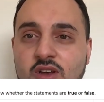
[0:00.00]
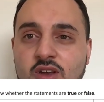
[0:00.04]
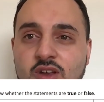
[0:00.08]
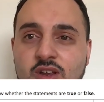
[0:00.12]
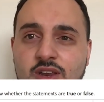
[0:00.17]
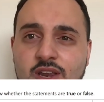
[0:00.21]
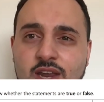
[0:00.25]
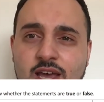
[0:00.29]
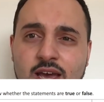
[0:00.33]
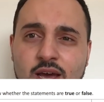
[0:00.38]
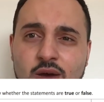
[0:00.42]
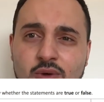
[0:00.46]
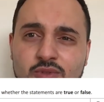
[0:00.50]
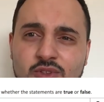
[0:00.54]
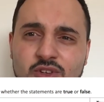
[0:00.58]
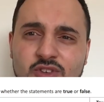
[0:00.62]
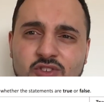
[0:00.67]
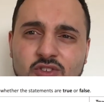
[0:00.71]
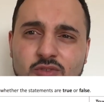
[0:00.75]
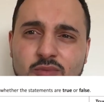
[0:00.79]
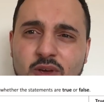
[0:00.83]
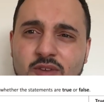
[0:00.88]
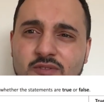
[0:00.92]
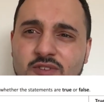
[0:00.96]
Now, this
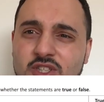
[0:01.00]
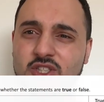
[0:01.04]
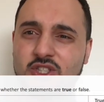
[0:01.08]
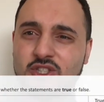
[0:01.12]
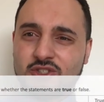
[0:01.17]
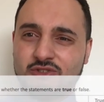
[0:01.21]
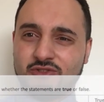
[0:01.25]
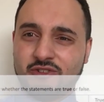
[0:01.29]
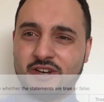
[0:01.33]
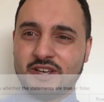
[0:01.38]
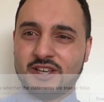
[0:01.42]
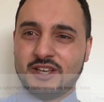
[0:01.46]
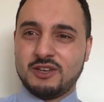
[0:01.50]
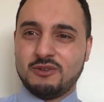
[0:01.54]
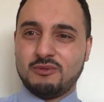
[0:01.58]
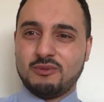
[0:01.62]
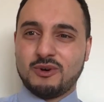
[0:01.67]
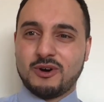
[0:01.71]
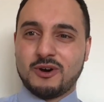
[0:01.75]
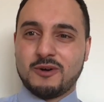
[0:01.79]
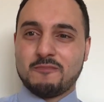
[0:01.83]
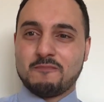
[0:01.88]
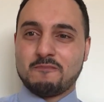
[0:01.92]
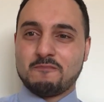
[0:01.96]
is a bit of a tricky
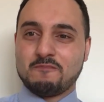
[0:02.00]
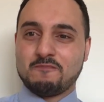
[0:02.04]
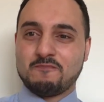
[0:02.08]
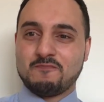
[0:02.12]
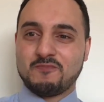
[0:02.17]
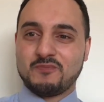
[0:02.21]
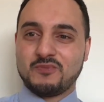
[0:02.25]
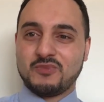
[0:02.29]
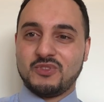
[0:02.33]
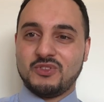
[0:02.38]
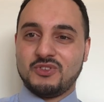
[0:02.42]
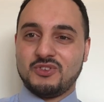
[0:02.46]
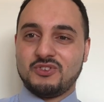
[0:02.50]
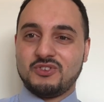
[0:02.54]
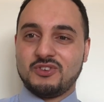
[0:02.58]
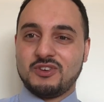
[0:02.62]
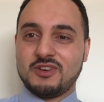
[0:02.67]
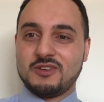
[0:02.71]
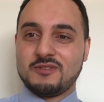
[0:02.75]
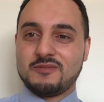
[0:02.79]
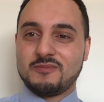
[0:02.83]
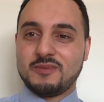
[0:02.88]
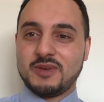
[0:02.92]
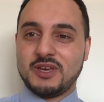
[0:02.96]
one, you
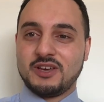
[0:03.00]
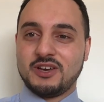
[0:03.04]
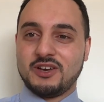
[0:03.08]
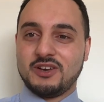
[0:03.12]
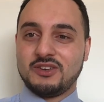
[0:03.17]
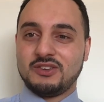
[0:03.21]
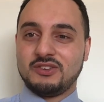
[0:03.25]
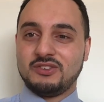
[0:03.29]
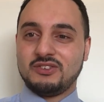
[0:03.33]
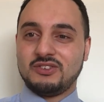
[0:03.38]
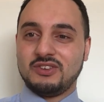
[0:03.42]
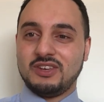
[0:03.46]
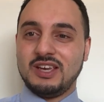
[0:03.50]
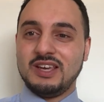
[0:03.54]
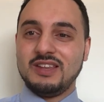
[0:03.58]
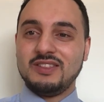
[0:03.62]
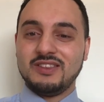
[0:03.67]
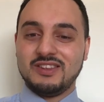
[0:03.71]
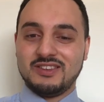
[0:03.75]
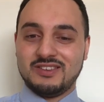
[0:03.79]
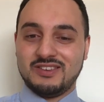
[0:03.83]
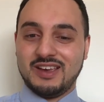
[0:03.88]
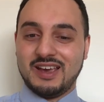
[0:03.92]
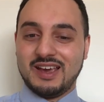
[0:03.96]
see, because in
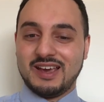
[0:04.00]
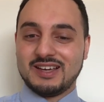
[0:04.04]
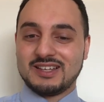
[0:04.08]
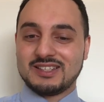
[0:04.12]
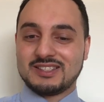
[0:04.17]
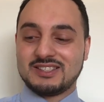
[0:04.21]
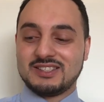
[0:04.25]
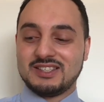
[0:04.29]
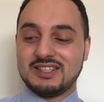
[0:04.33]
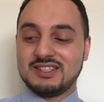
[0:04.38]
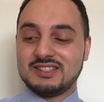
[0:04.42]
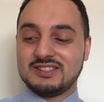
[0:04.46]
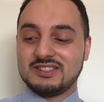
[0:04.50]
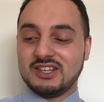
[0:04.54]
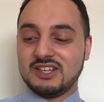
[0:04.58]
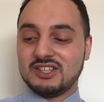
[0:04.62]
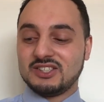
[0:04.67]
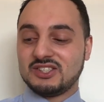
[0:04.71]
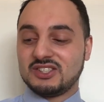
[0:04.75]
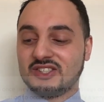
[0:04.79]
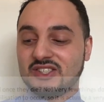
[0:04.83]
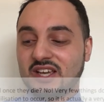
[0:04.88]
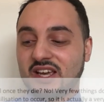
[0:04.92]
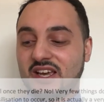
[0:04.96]
the text it
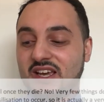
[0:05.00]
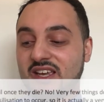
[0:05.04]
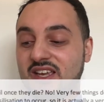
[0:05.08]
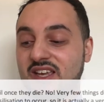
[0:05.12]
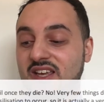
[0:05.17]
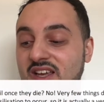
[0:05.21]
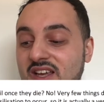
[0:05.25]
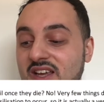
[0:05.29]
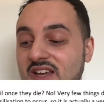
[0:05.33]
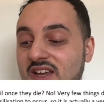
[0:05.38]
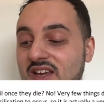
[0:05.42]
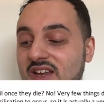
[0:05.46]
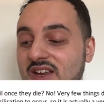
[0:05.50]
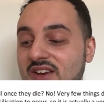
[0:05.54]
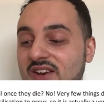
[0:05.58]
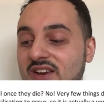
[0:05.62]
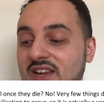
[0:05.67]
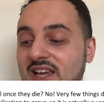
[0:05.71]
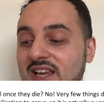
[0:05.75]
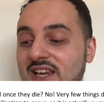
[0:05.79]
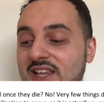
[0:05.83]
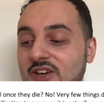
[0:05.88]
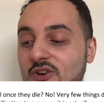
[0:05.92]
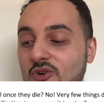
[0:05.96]
does say
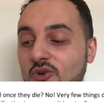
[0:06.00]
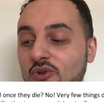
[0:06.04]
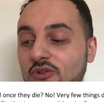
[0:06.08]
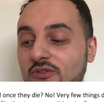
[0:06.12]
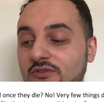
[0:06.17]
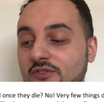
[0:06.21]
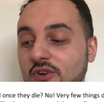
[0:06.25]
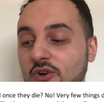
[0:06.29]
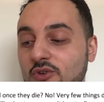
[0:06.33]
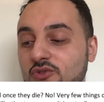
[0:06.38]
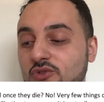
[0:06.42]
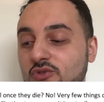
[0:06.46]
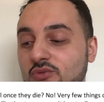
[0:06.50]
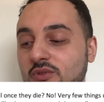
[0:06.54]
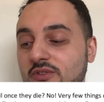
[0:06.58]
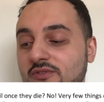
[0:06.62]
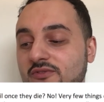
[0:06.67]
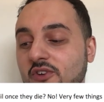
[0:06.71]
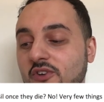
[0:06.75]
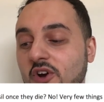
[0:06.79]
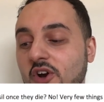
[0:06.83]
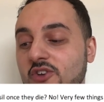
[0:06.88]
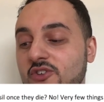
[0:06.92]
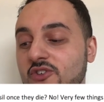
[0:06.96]
nearly all fossils we
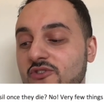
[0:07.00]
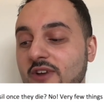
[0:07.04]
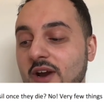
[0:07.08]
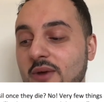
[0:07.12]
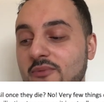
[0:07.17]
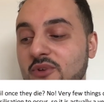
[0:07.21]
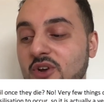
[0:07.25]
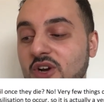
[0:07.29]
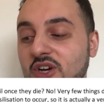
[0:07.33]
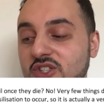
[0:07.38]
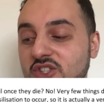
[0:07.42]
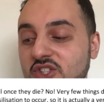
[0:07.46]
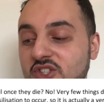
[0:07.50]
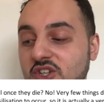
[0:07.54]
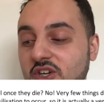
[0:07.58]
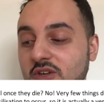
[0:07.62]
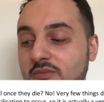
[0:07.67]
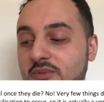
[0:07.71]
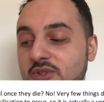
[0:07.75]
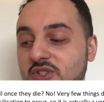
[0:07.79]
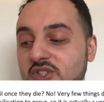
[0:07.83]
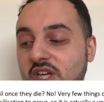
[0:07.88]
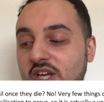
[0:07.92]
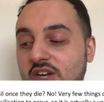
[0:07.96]
find, around
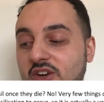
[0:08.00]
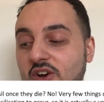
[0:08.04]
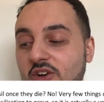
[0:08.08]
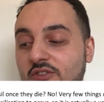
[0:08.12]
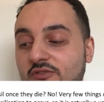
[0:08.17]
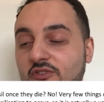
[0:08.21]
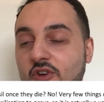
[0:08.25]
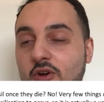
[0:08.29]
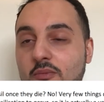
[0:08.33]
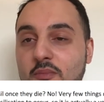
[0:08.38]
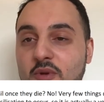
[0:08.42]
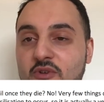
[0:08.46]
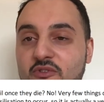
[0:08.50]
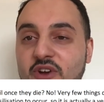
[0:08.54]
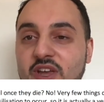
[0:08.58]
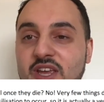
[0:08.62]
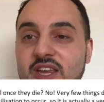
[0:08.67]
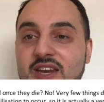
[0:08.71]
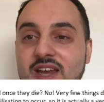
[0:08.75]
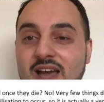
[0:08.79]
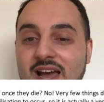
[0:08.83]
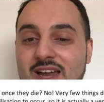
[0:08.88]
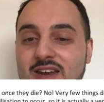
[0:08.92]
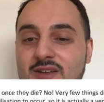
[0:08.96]
99%, are from
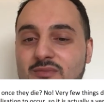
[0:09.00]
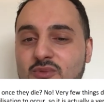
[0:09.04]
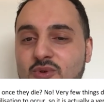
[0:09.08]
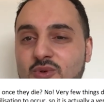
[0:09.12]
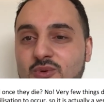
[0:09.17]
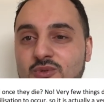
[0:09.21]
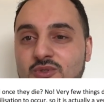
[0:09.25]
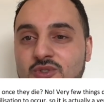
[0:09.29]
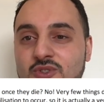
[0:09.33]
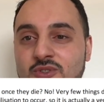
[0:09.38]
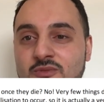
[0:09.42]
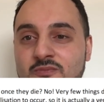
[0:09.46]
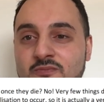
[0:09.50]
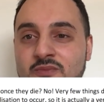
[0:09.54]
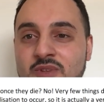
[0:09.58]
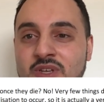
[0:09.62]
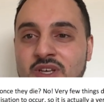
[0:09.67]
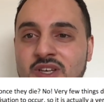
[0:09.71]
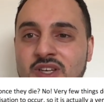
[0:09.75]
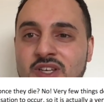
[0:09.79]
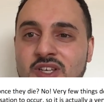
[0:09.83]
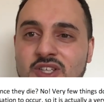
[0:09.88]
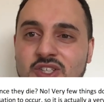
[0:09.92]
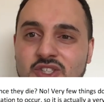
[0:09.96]
marine animals.
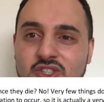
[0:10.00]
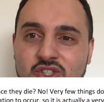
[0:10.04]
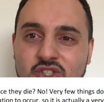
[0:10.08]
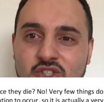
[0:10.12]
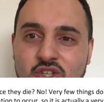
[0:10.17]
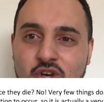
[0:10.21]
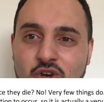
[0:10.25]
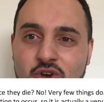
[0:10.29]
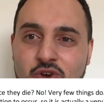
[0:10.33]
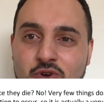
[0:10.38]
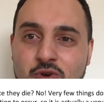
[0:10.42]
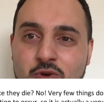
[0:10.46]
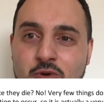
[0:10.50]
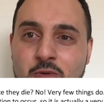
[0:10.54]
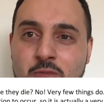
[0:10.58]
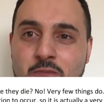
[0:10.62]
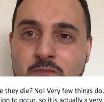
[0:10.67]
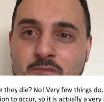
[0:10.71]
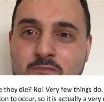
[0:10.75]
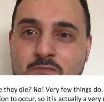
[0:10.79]
So,